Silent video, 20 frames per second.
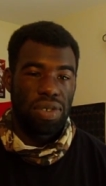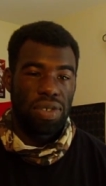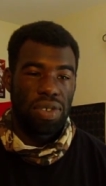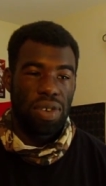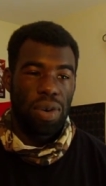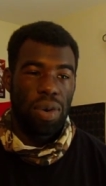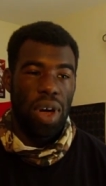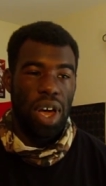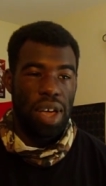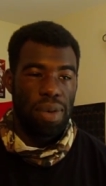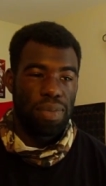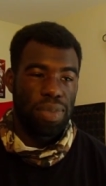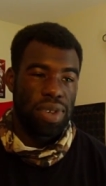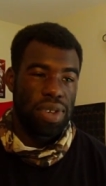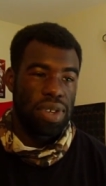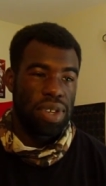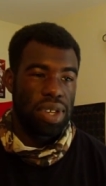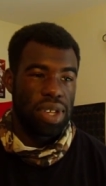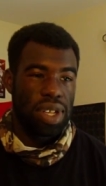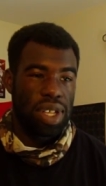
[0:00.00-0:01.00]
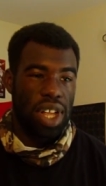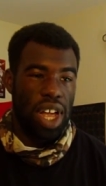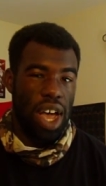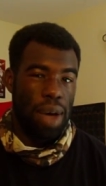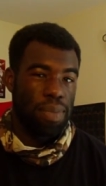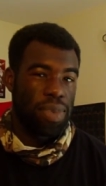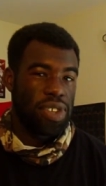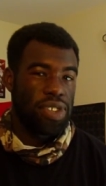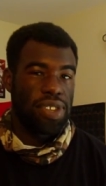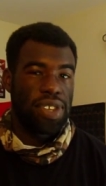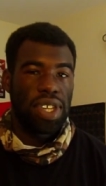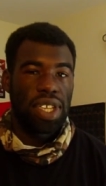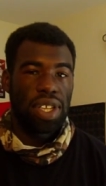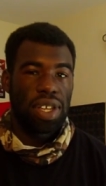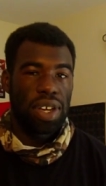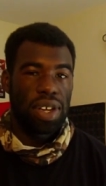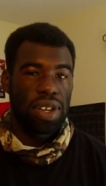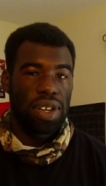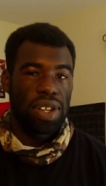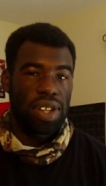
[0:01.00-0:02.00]
So I'm a I'm a
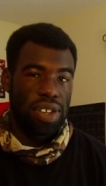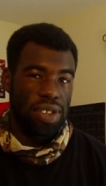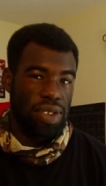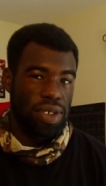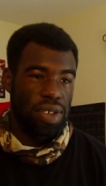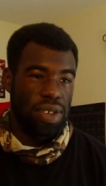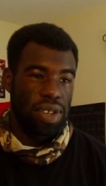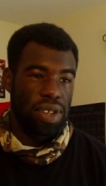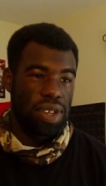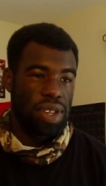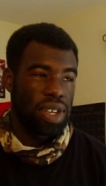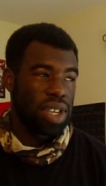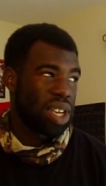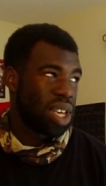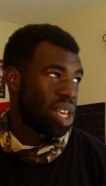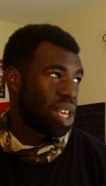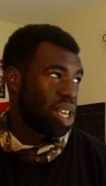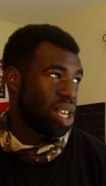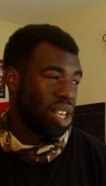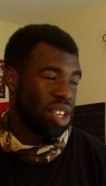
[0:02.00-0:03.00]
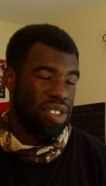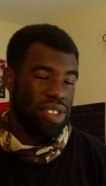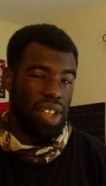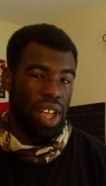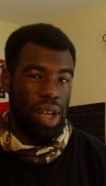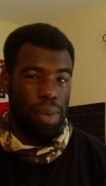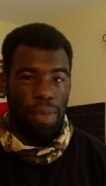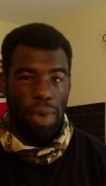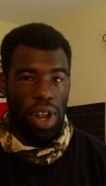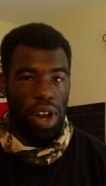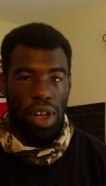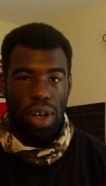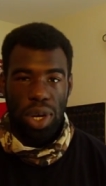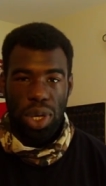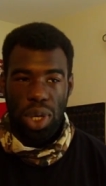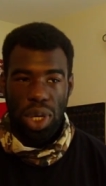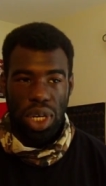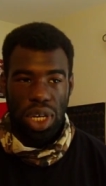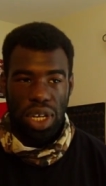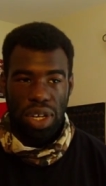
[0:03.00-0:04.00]
senior. This could, is like my
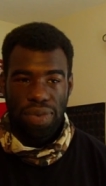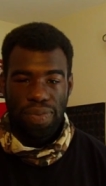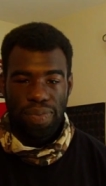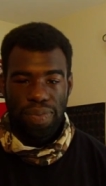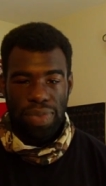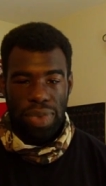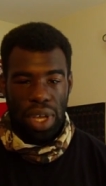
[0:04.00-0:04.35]
last year.